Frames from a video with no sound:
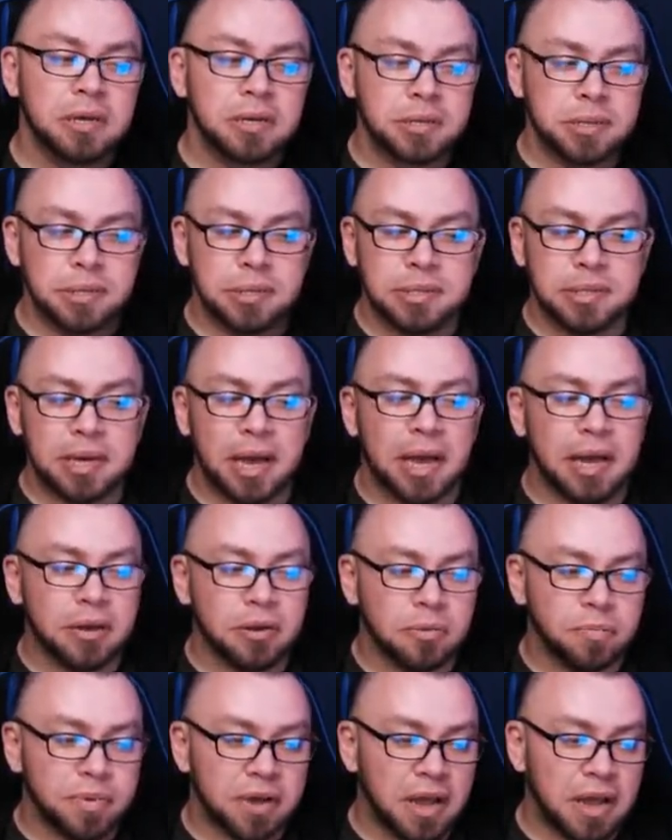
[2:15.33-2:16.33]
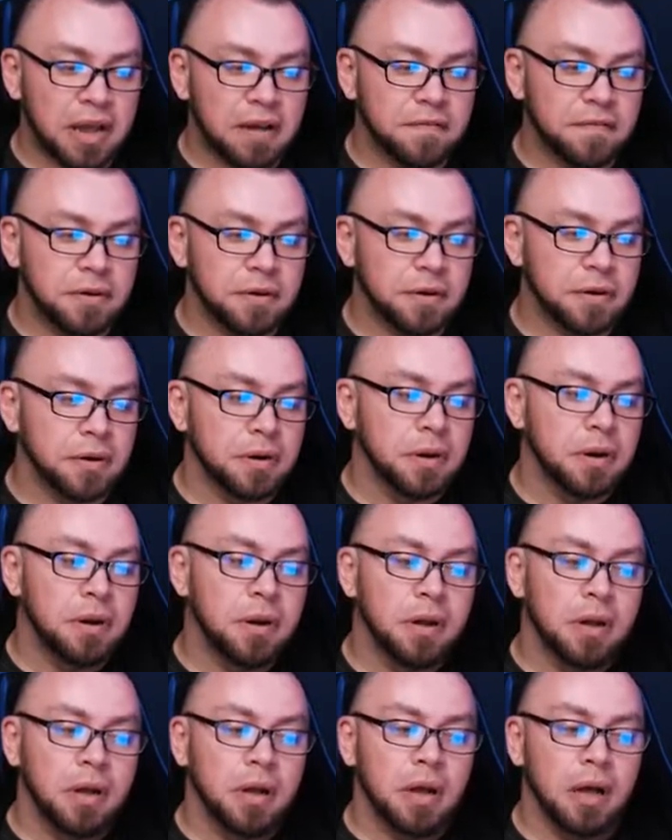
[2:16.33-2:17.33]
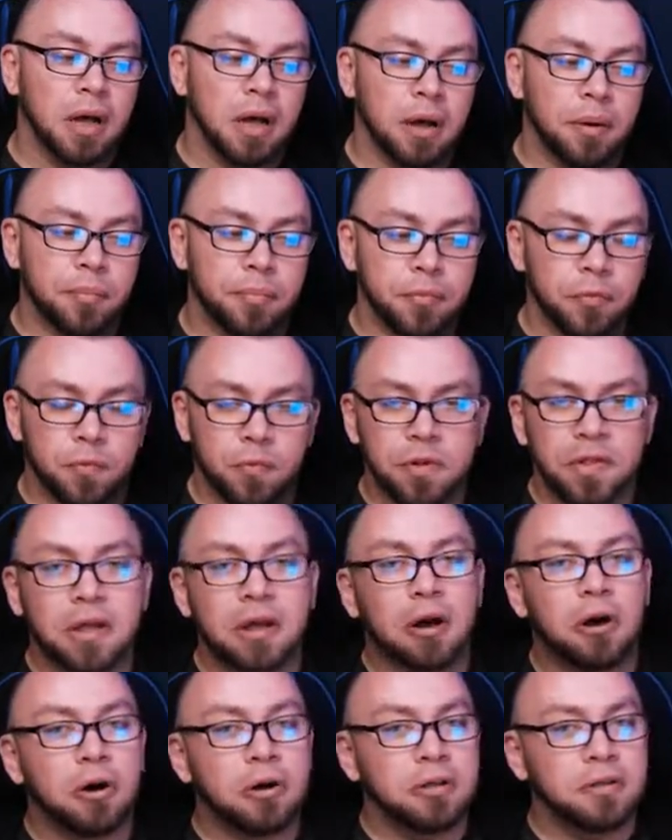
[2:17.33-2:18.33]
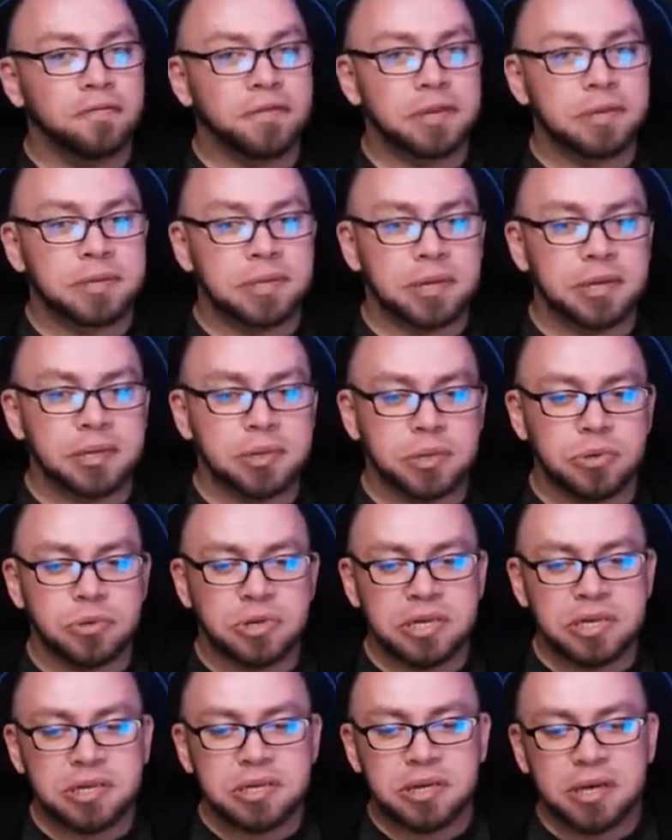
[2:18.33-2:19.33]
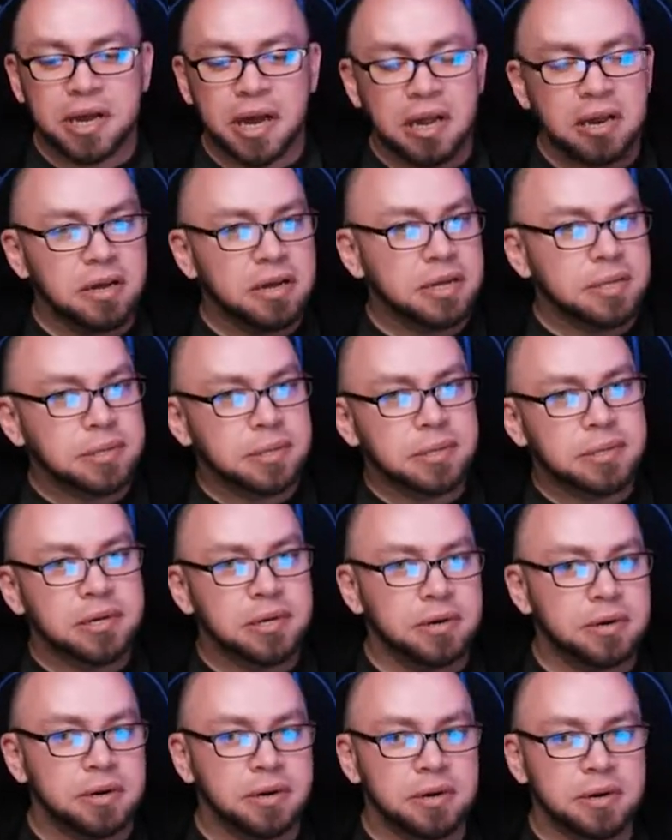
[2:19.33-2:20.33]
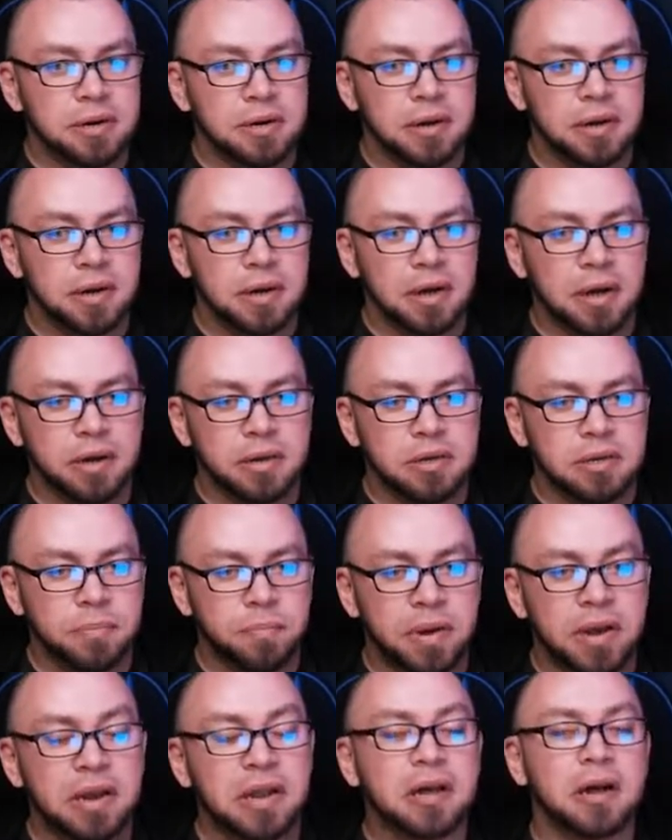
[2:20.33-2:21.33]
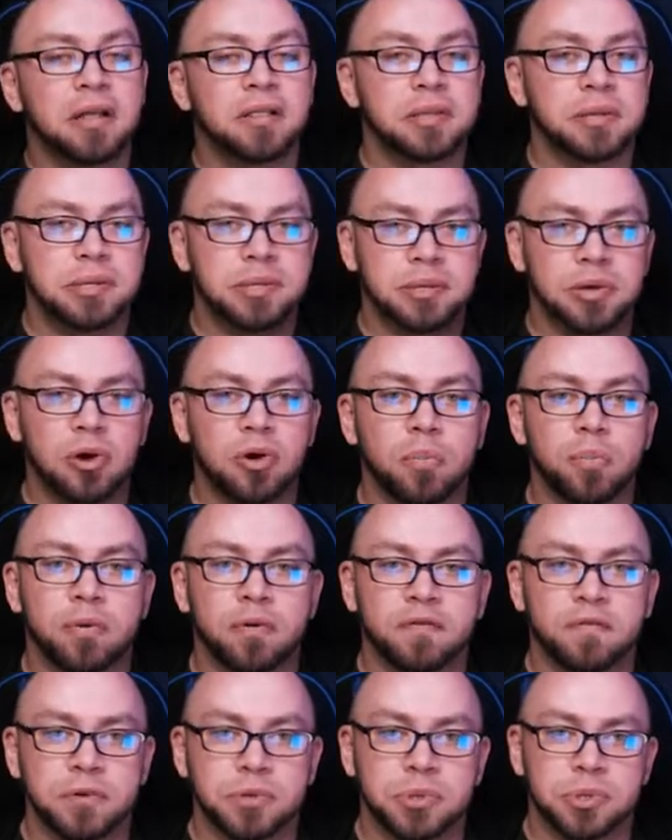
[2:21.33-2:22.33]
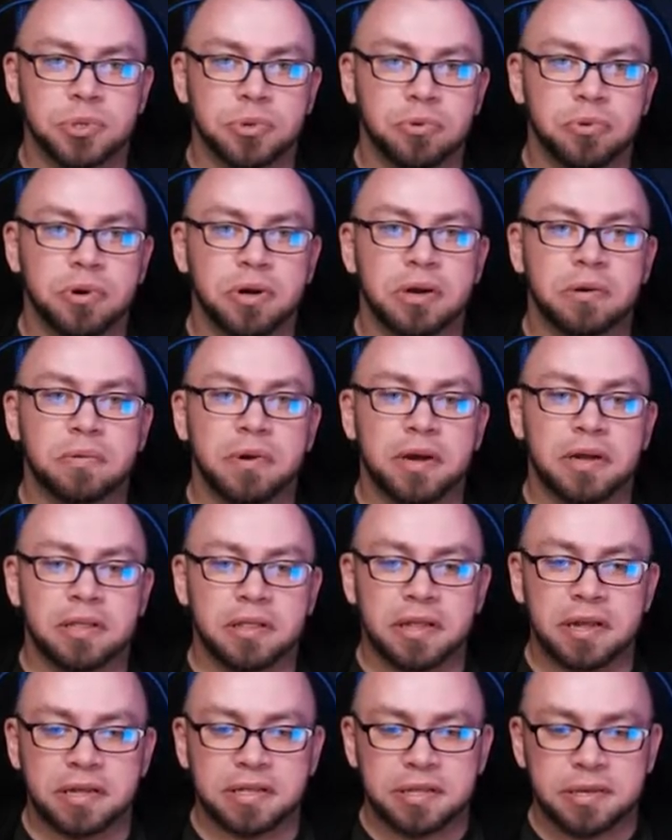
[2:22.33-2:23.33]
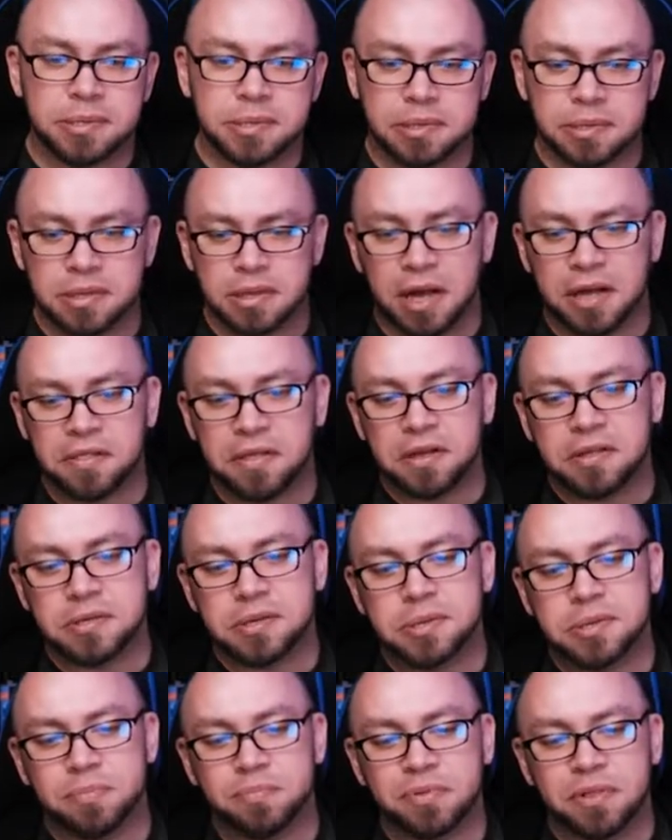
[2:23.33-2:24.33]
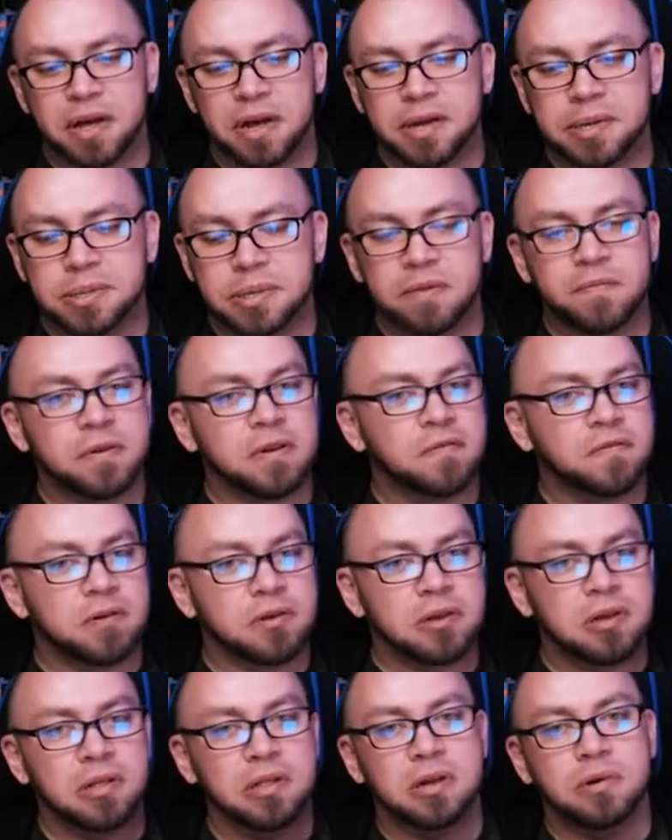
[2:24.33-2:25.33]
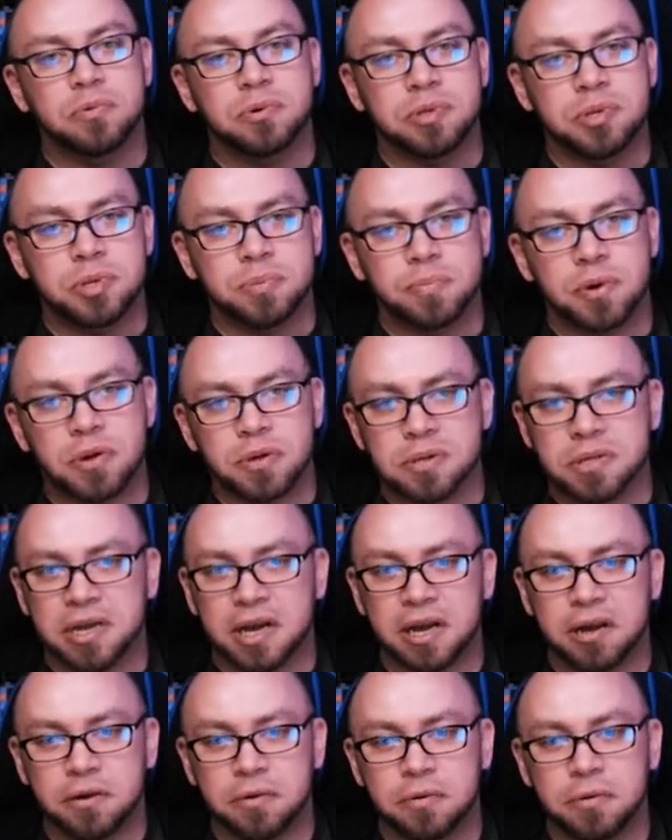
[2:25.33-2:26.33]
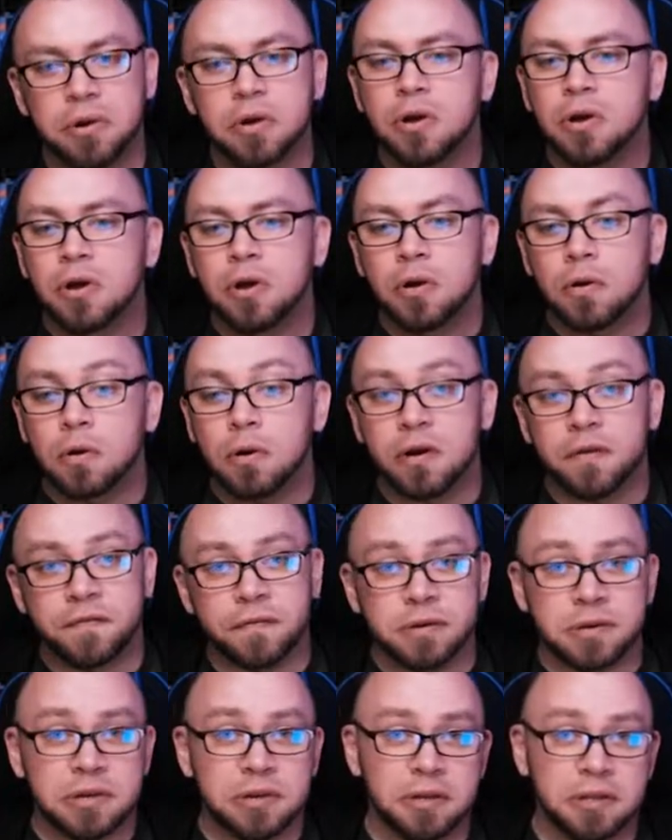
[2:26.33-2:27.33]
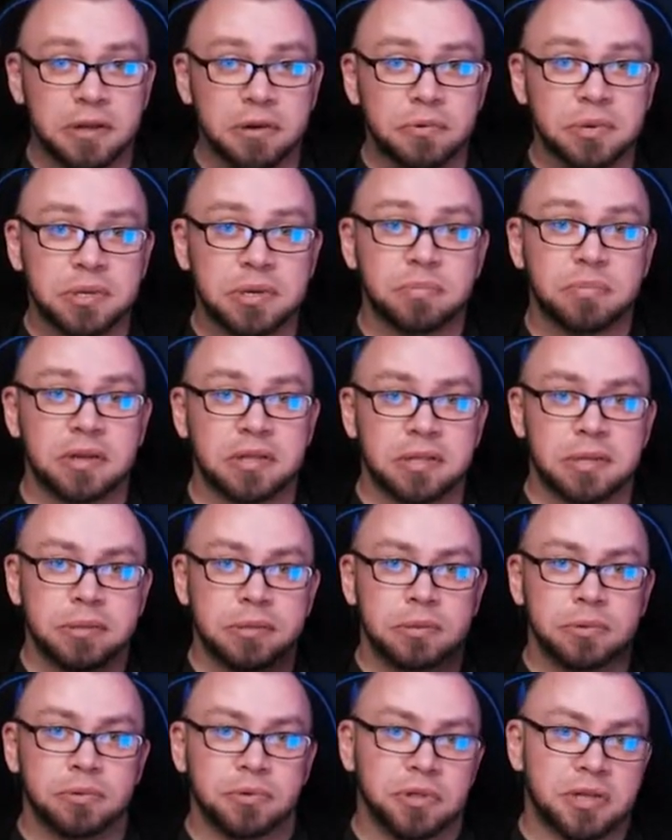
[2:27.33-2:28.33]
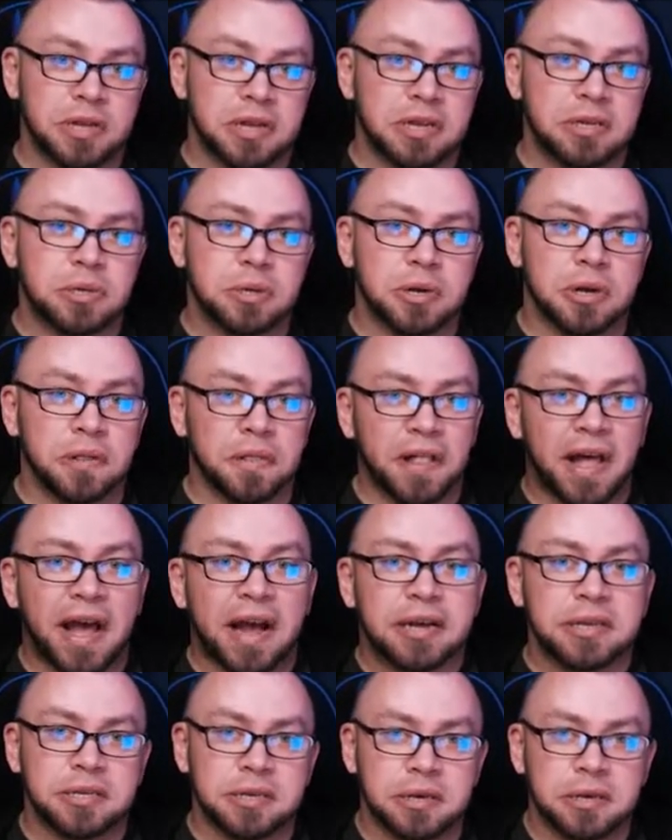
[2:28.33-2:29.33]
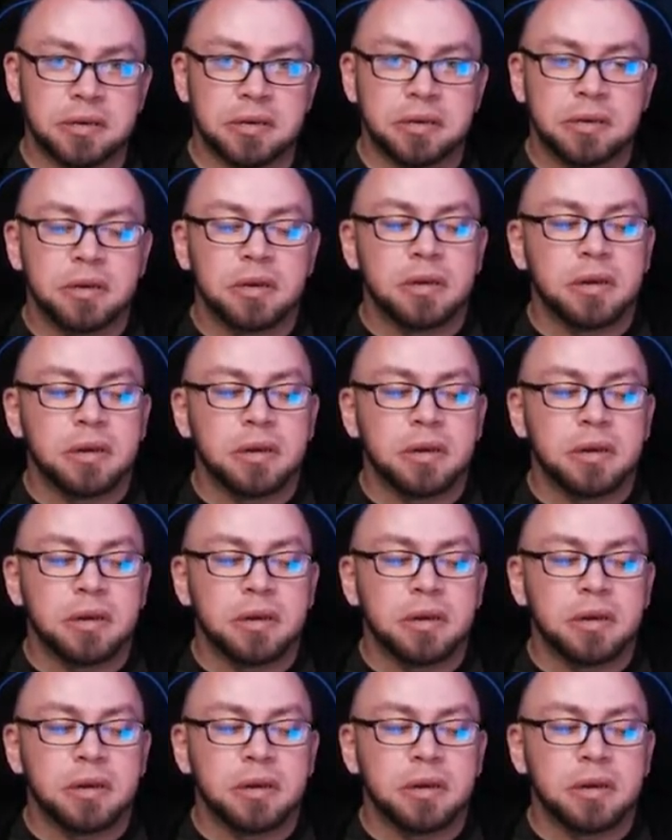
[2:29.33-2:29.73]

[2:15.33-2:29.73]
societal behavior. Really all of these things you need to kind of consider depending on the scope of your story, right? Like this, I think this applies even if you're dealing with a small town or if you're dealing with something that's literally intergalactic,